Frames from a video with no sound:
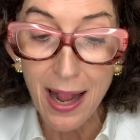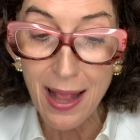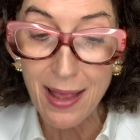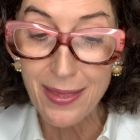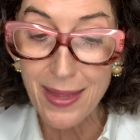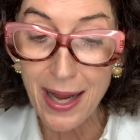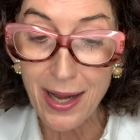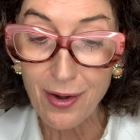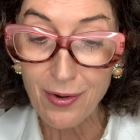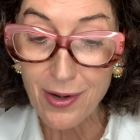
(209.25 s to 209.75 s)

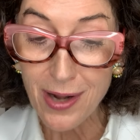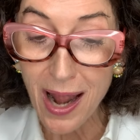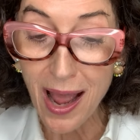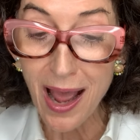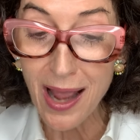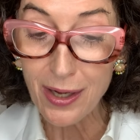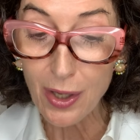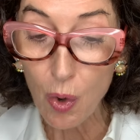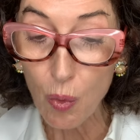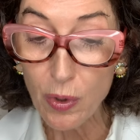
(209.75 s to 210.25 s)
They are
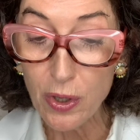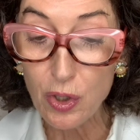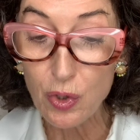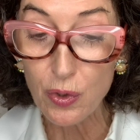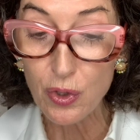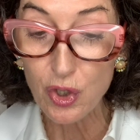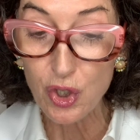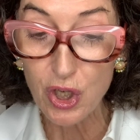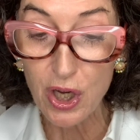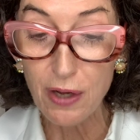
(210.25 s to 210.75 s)
not going to
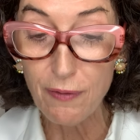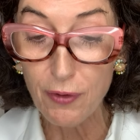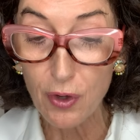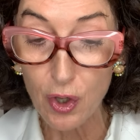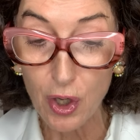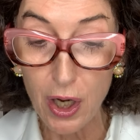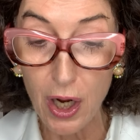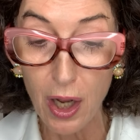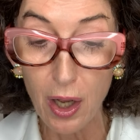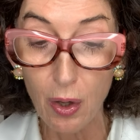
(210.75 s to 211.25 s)
achieve your
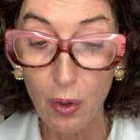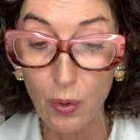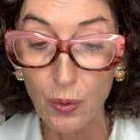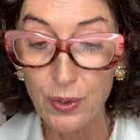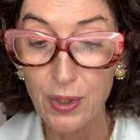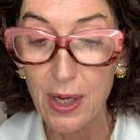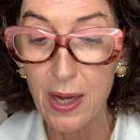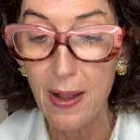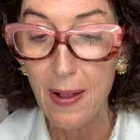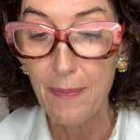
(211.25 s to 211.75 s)
goals.